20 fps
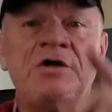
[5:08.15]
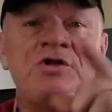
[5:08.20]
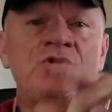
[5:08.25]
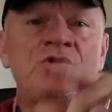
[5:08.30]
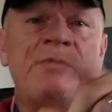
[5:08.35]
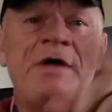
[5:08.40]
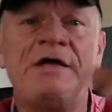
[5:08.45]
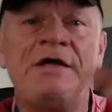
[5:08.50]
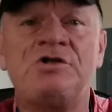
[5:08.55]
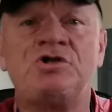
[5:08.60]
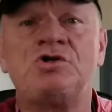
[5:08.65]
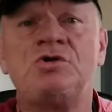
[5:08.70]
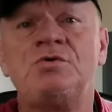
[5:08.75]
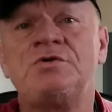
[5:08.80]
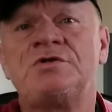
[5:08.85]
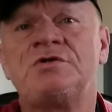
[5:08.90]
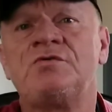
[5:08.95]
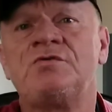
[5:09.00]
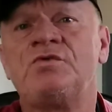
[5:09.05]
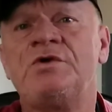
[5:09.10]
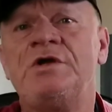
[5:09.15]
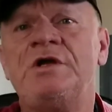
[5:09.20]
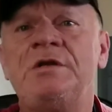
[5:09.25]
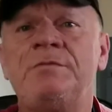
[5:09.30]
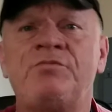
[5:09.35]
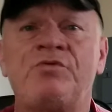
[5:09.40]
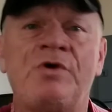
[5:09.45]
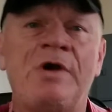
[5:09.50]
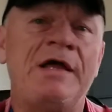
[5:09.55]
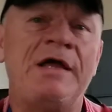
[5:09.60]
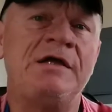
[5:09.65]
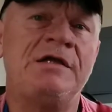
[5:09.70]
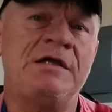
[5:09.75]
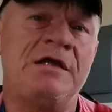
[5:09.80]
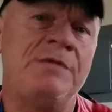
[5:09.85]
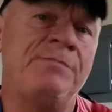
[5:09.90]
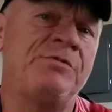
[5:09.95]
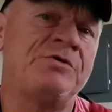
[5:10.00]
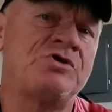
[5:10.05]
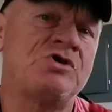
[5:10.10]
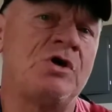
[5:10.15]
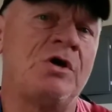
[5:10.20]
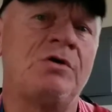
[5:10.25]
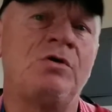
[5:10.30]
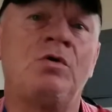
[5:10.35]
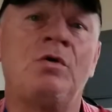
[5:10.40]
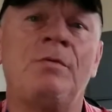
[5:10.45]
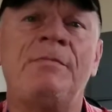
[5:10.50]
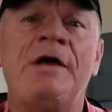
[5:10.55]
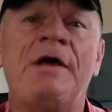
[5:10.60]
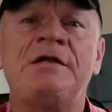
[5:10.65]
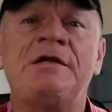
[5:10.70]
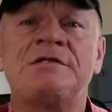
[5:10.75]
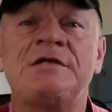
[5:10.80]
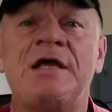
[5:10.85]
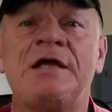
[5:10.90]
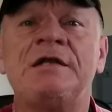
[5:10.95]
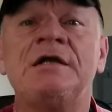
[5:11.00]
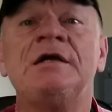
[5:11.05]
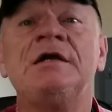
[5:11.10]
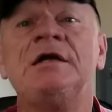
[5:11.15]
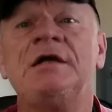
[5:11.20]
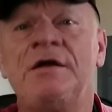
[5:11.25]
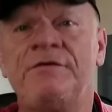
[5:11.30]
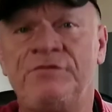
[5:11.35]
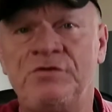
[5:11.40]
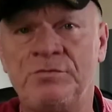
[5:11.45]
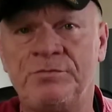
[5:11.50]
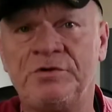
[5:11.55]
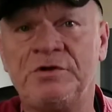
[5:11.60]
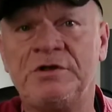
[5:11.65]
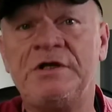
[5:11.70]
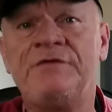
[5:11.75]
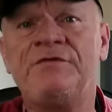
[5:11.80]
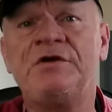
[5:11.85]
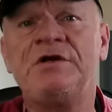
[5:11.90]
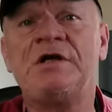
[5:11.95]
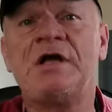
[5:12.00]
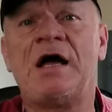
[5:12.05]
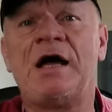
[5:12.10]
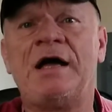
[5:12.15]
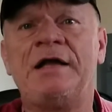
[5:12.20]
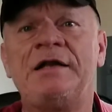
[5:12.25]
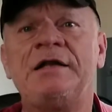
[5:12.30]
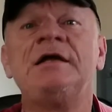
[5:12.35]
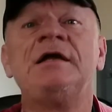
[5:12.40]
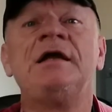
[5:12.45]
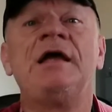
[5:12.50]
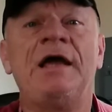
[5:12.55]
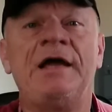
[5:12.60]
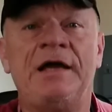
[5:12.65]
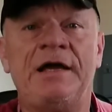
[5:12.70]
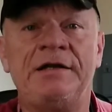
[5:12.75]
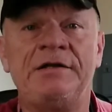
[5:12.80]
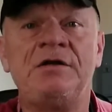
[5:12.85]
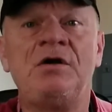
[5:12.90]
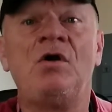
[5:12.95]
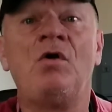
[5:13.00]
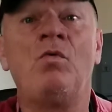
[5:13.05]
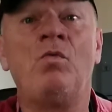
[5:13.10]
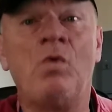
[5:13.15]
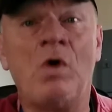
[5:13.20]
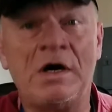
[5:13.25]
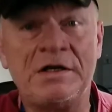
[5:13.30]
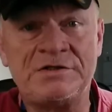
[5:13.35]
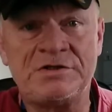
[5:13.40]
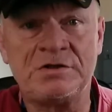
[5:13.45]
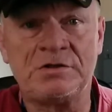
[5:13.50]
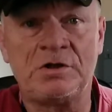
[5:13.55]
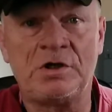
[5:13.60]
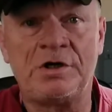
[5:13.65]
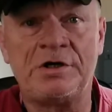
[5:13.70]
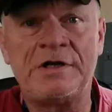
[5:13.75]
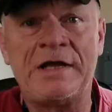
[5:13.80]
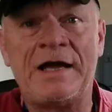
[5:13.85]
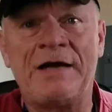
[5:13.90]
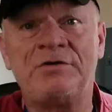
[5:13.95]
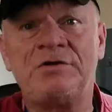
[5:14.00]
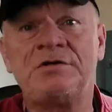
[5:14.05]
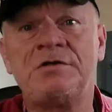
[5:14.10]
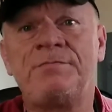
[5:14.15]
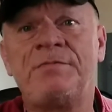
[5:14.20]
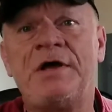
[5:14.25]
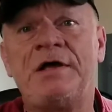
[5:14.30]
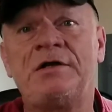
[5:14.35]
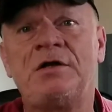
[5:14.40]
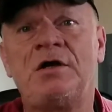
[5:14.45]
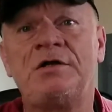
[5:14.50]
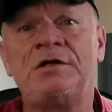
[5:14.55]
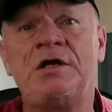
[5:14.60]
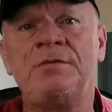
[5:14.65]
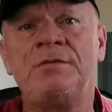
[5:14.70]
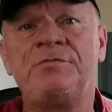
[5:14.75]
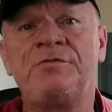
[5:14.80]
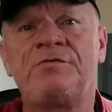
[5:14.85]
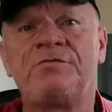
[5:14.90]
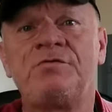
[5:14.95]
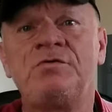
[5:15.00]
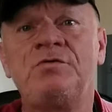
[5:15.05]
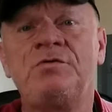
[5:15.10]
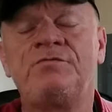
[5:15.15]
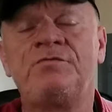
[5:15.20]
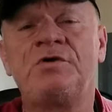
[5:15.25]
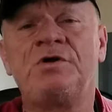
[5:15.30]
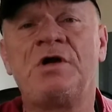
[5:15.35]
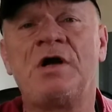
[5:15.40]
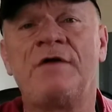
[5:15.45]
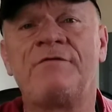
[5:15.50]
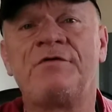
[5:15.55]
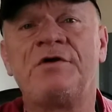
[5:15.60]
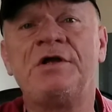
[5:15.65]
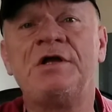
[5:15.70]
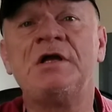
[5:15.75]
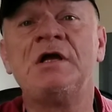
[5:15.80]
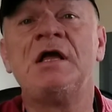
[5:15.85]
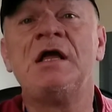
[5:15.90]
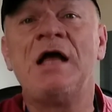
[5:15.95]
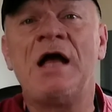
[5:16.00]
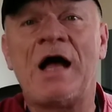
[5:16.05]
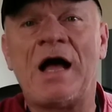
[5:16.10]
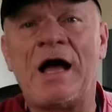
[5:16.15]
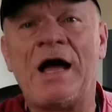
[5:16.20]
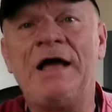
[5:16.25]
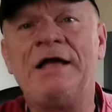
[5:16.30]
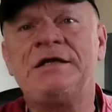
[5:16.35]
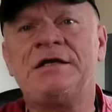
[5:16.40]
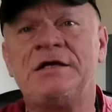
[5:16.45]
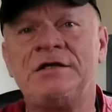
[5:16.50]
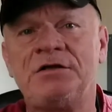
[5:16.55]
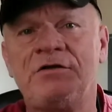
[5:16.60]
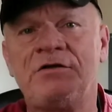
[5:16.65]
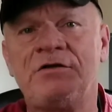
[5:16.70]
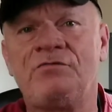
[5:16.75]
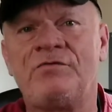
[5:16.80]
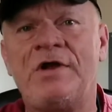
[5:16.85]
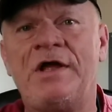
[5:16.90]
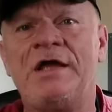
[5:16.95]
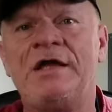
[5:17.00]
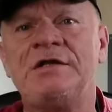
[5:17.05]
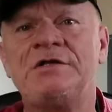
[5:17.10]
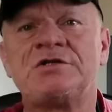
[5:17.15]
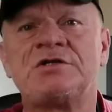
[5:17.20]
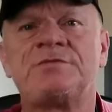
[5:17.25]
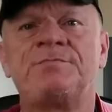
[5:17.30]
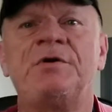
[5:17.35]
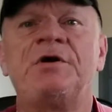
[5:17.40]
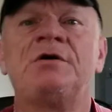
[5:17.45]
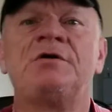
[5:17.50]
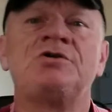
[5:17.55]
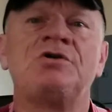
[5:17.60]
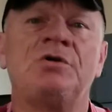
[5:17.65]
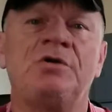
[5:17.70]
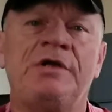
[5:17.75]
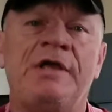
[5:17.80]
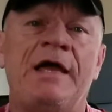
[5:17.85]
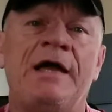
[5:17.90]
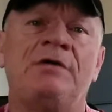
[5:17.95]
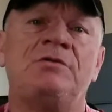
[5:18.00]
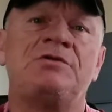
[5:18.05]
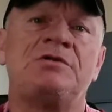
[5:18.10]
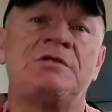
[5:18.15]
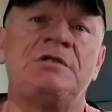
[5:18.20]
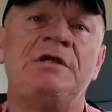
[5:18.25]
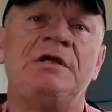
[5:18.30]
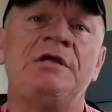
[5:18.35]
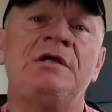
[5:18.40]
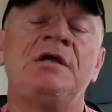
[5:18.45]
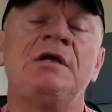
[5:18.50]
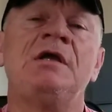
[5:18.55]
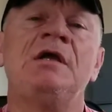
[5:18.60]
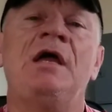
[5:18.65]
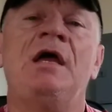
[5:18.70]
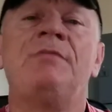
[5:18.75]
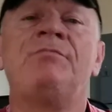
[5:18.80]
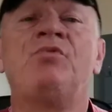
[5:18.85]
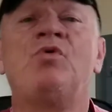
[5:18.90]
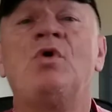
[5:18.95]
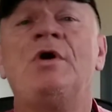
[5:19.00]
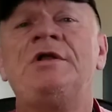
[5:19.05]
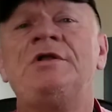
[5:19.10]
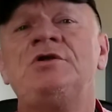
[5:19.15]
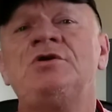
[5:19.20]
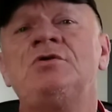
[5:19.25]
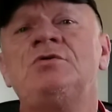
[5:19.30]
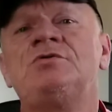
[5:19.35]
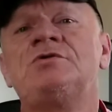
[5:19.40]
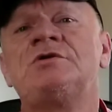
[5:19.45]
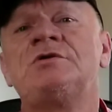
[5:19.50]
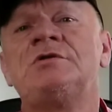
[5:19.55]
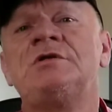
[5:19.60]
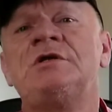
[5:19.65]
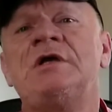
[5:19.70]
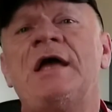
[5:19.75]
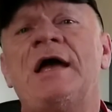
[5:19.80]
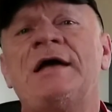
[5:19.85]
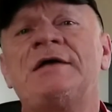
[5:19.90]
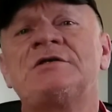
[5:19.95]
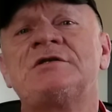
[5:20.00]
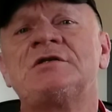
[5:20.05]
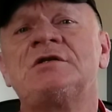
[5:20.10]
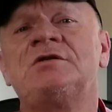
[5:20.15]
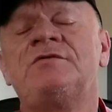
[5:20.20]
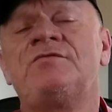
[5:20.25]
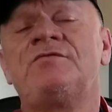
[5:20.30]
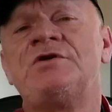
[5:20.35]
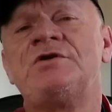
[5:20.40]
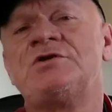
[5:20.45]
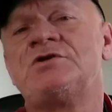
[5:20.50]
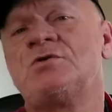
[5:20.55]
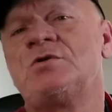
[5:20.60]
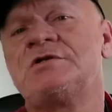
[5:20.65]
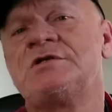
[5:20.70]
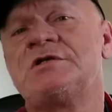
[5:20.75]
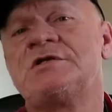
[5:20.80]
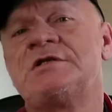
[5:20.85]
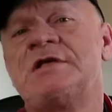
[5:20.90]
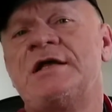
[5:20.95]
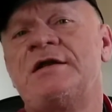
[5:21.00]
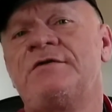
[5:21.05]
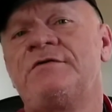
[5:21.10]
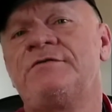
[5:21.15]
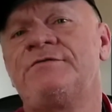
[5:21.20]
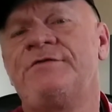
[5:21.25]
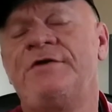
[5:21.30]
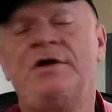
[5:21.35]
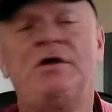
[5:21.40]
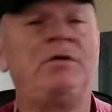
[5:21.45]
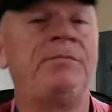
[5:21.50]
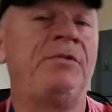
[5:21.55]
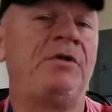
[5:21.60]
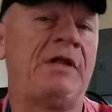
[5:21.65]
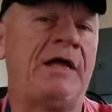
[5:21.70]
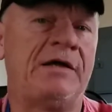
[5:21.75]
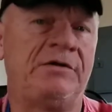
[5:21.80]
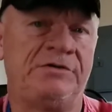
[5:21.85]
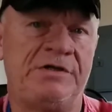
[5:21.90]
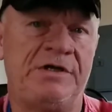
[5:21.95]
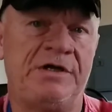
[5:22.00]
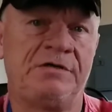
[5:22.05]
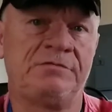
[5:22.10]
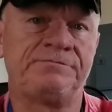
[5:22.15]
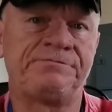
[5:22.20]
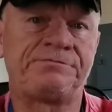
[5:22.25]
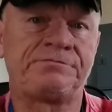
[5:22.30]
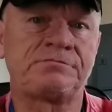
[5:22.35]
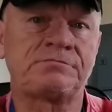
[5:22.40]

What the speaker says: You may choose to read, pray, keep a journal, or meditate. If you believe in God and want to learn how to depend on Him through the recovery, I can arrange spiritual counseling and point you to the excellent resources that are available out there.